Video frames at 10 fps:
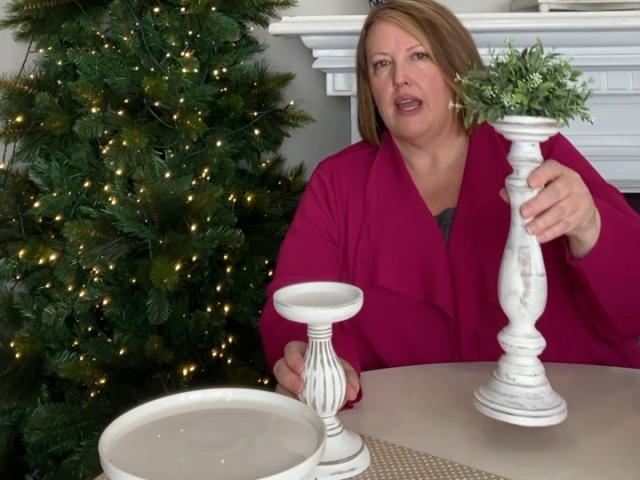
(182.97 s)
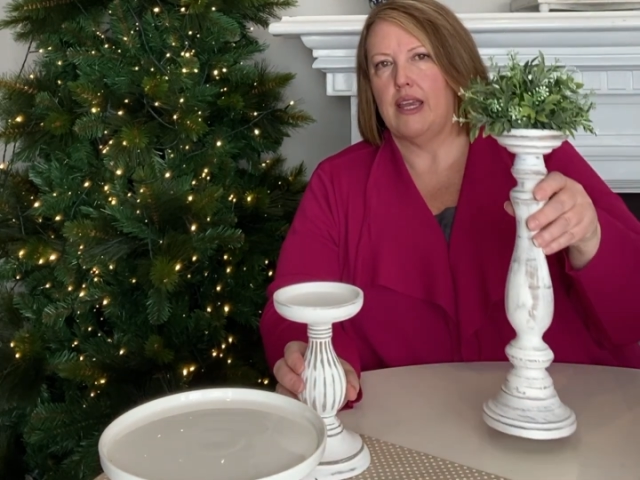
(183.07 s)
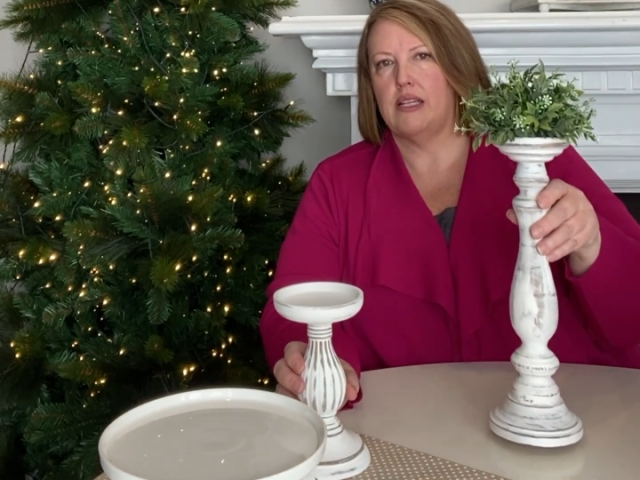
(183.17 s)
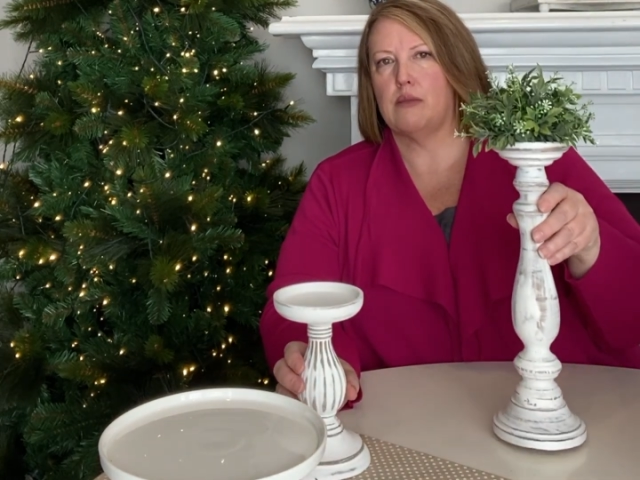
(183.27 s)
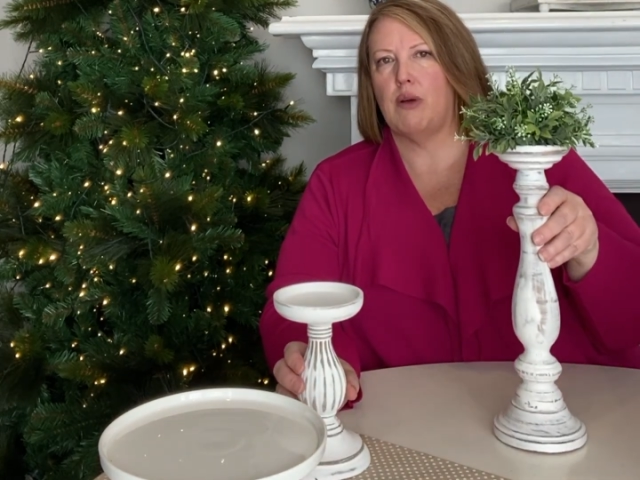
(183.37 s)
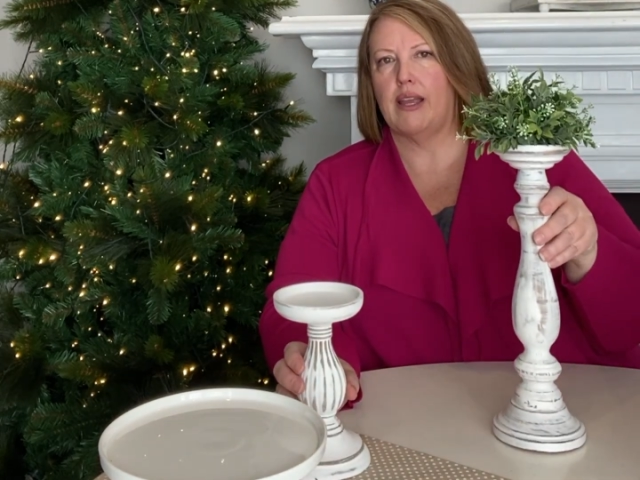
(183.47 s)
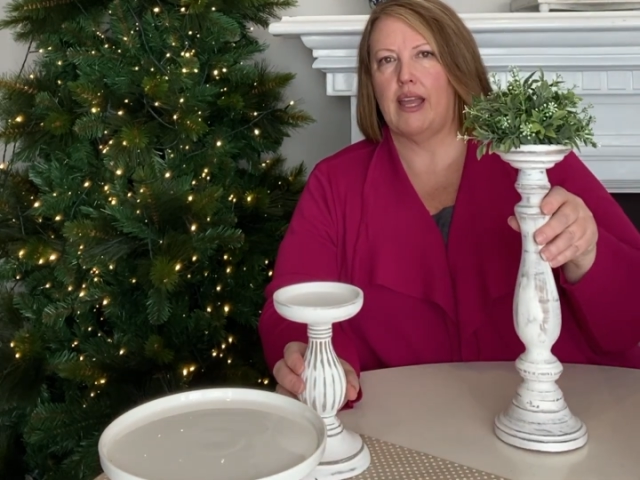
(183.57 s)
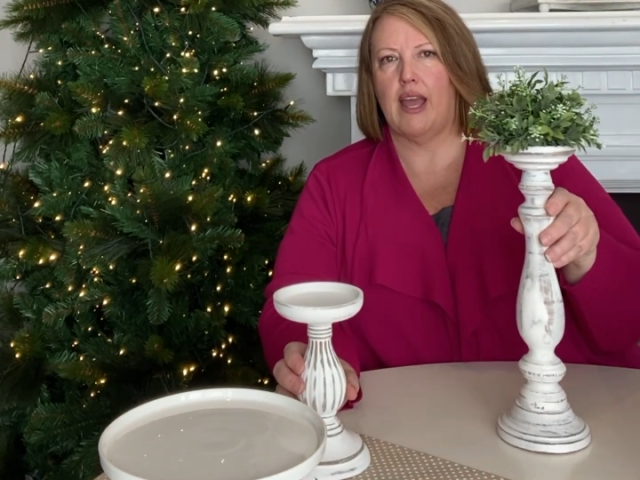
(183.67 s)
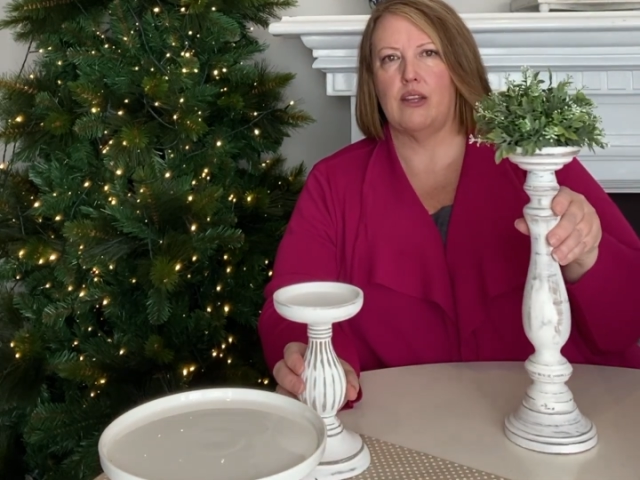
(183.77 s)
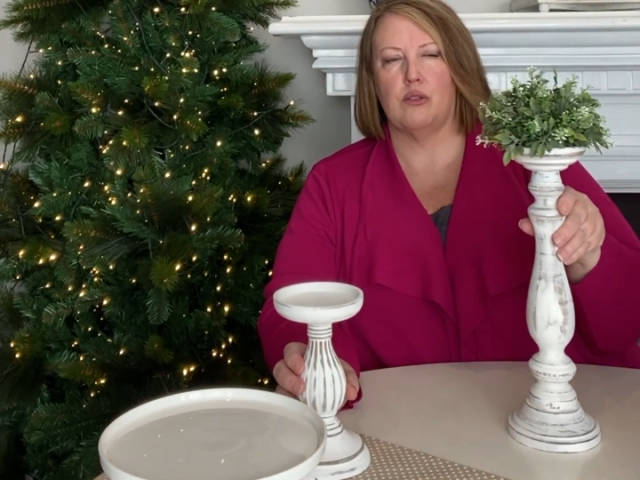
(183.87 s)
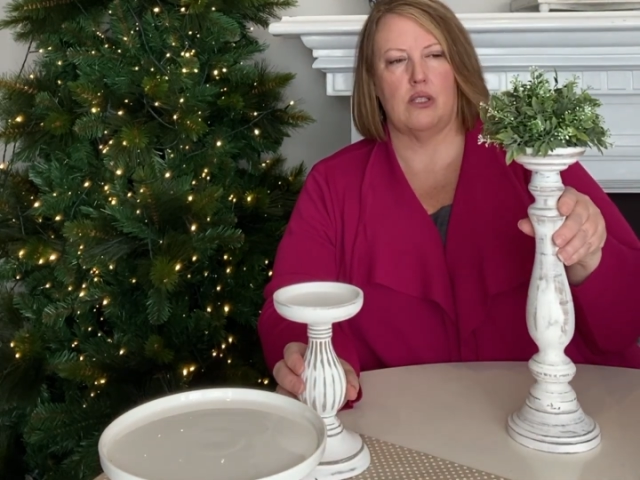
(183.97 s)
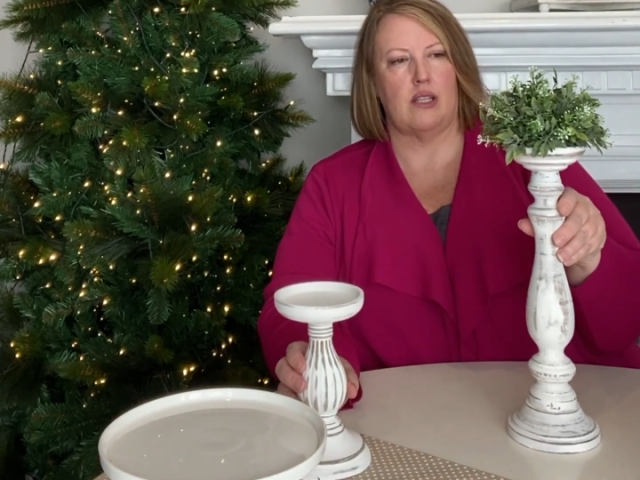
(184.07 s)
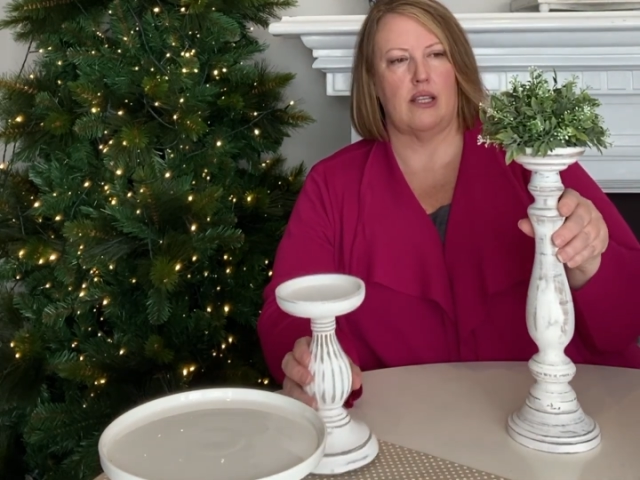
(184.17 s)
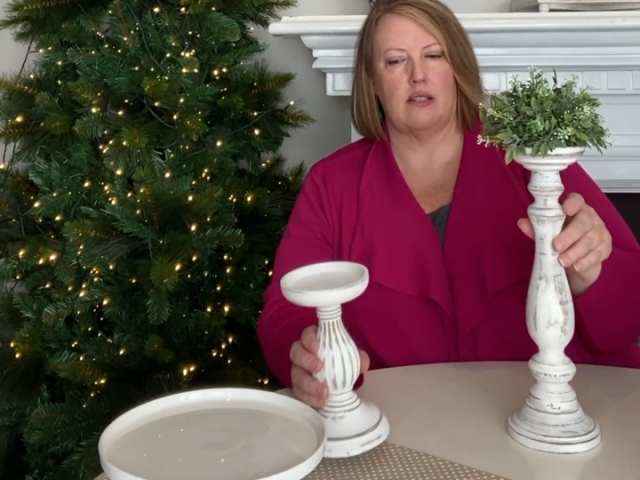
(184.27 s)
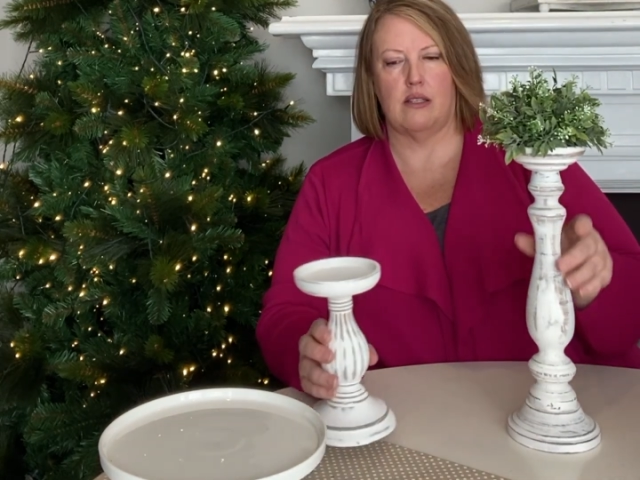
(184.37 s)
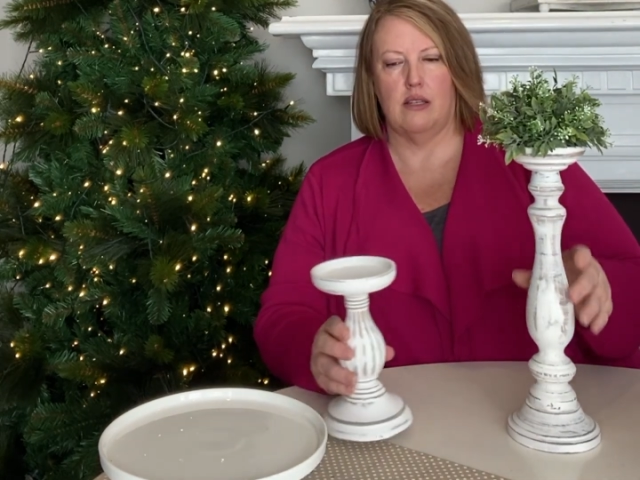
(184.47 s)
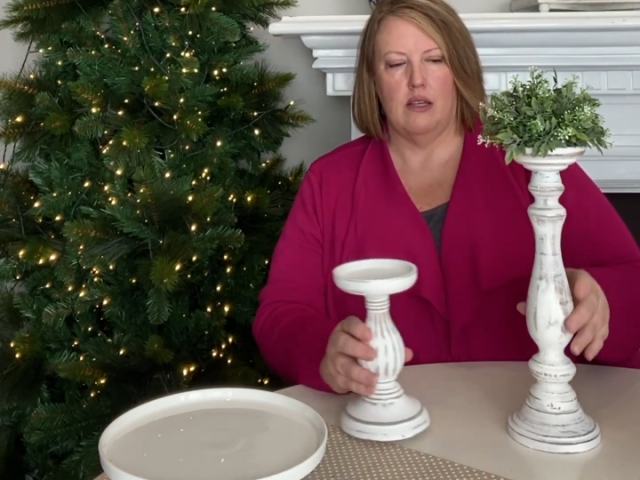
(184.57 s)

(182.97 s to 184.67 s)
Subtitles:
is my candlesticks.